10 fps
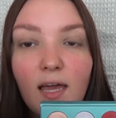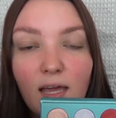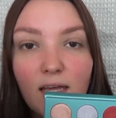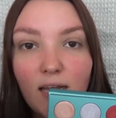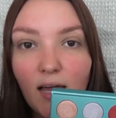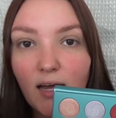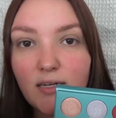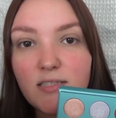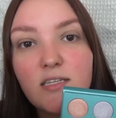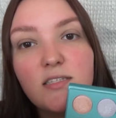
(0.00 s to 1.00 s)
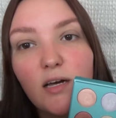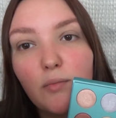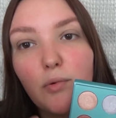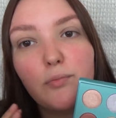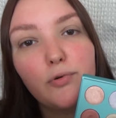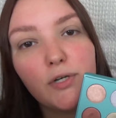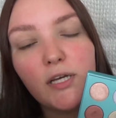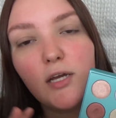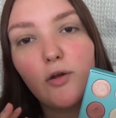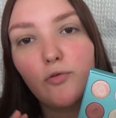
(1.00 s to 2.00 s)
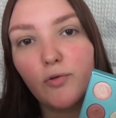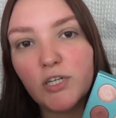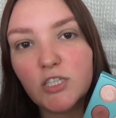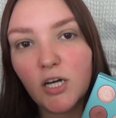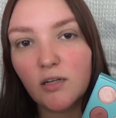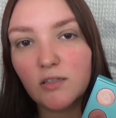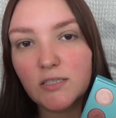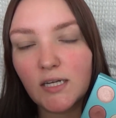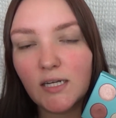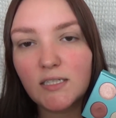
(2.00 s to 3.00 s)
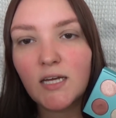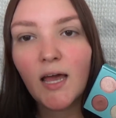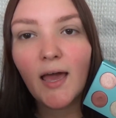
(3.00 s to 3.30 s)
It has some pretty rich colors in it,